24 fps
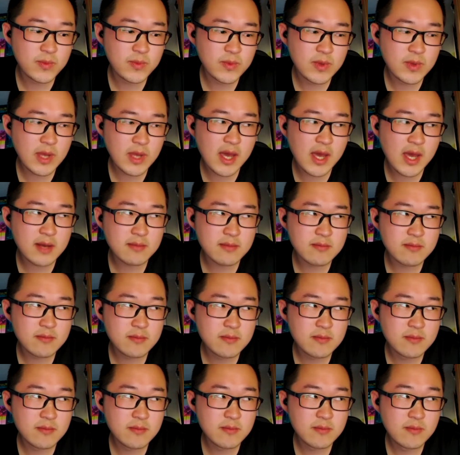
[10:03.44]
at
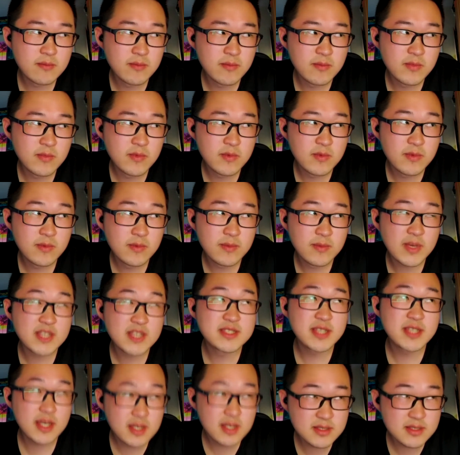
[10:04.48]
my
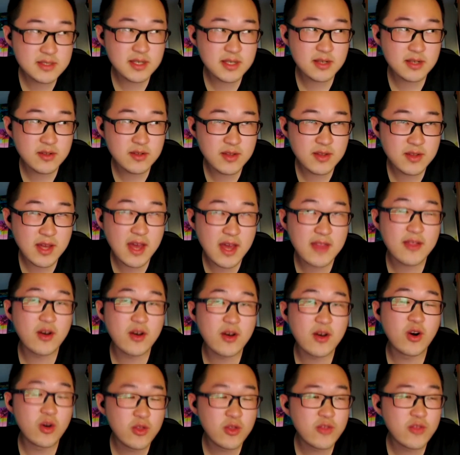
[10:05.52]
second cycle, at
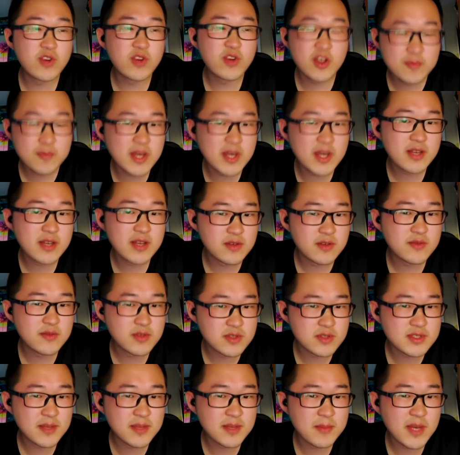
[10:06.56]
all three of my
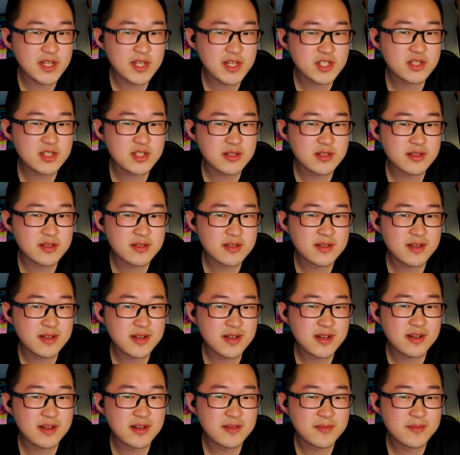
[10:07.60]
interviews, they mentioned
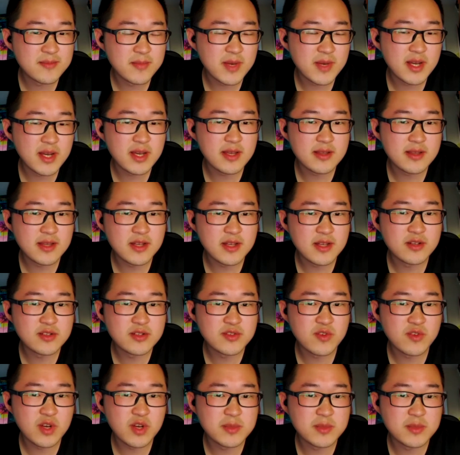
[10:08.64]
my letters
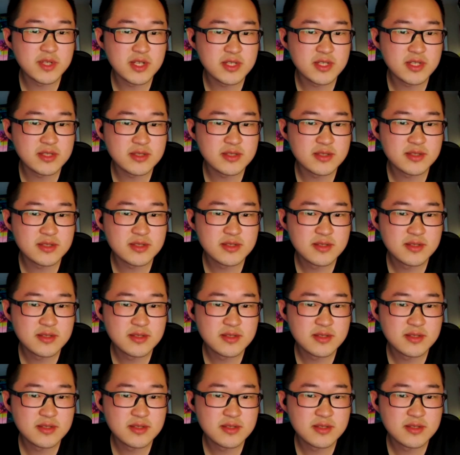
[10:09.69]
of recommendations.